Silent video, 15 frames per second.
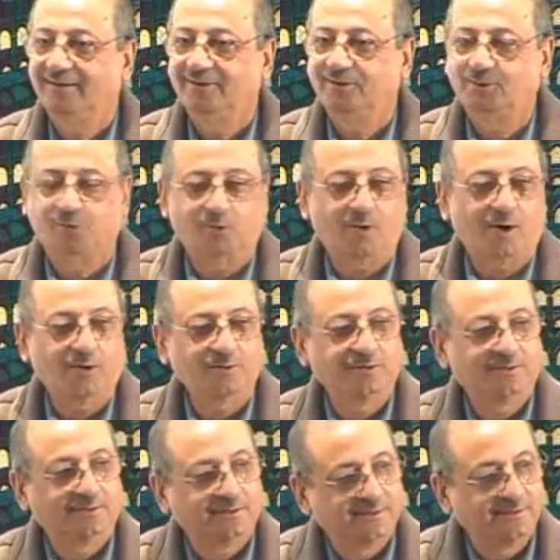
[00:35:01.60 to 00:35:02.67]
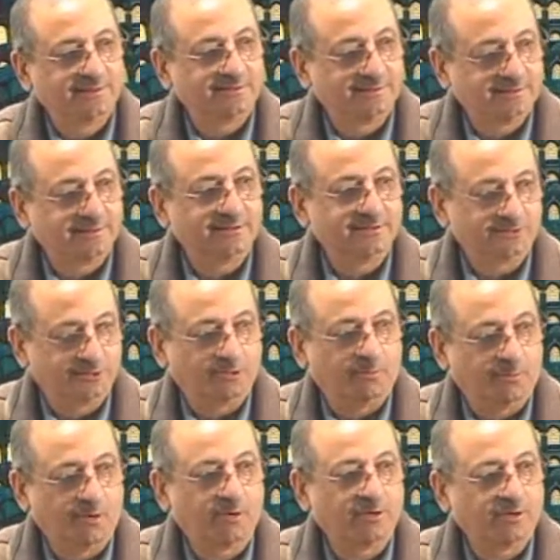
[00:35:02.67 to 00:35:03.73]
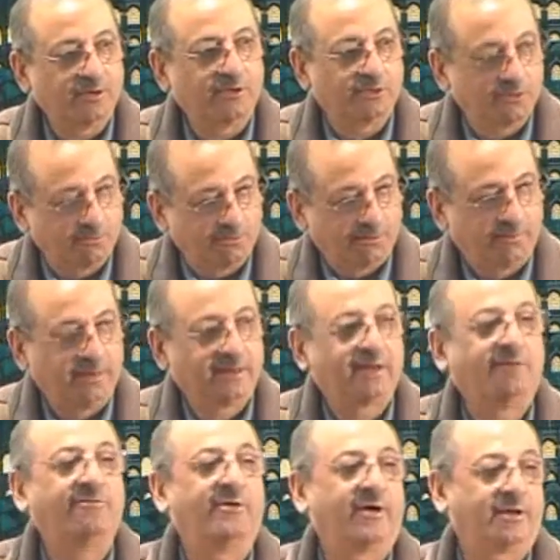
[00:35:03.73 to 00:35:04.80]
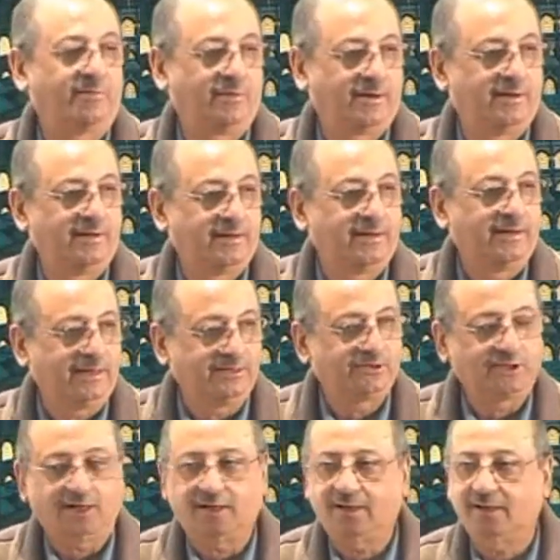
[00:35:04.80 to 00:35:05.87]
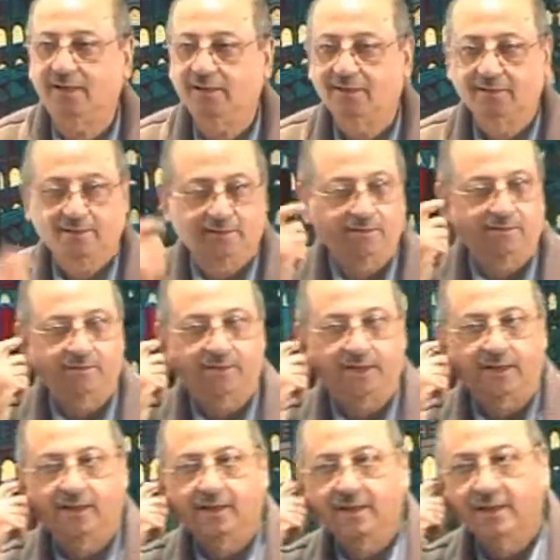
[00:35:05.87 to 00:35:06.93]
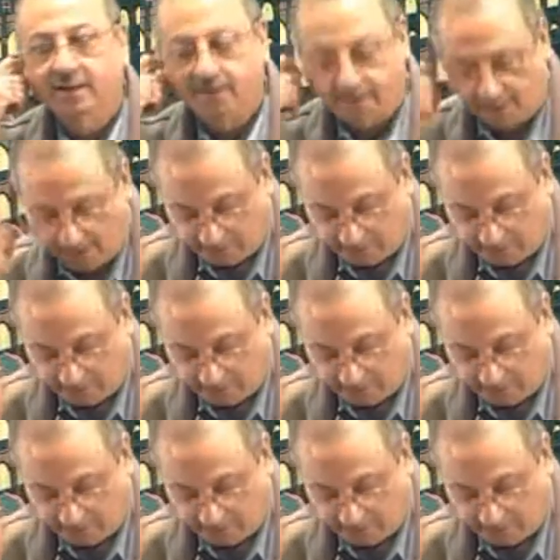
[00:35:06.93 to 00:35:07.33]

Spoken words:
throughout the book you will be comfortable, inshallah. Okay. Now,